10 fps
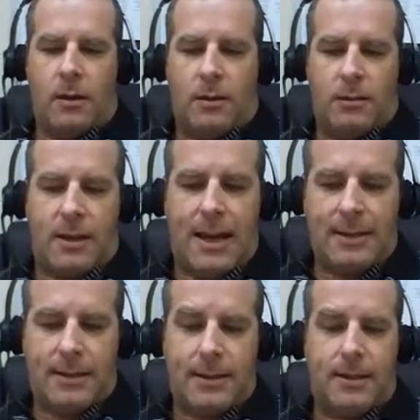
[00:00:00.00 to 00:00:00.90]

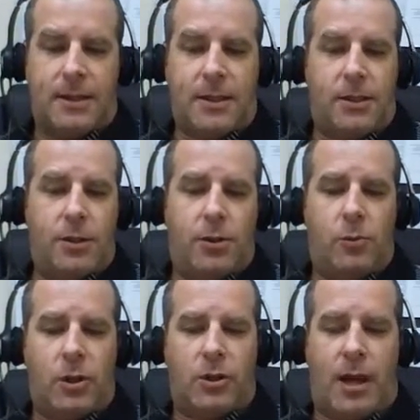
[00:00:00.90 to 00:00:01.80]
Slide 62,
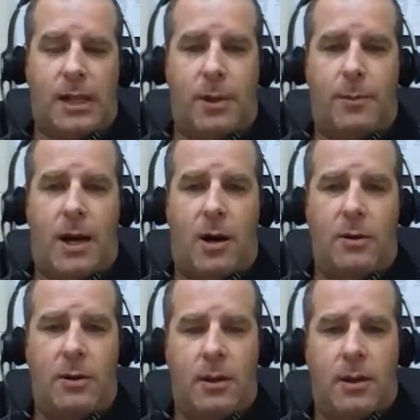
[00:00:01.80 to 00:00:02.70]
we're talking about
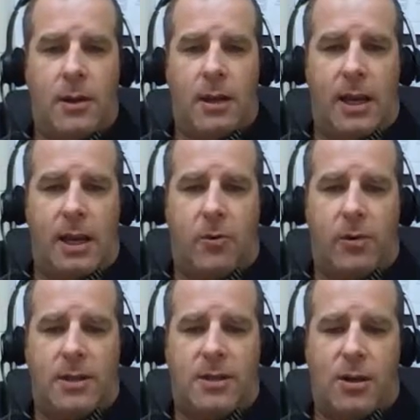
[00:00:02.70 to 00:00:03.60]

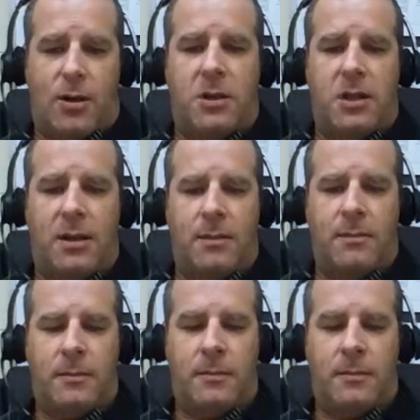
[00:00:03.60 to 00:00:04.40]
increased sodium